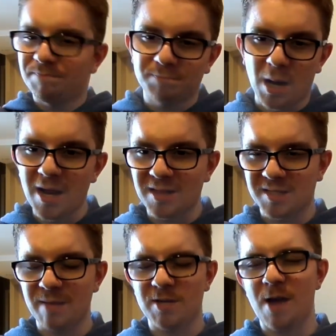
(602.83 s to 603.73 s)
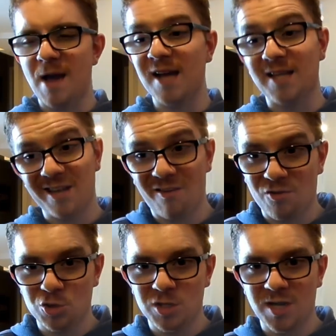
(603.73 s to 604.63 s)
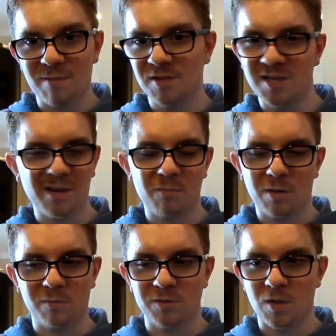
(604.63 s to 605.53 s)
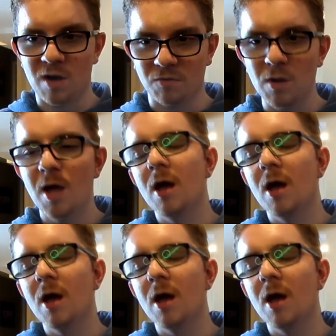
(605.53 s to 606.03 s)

But at the same time, I like the first Shazam. The second one was awful.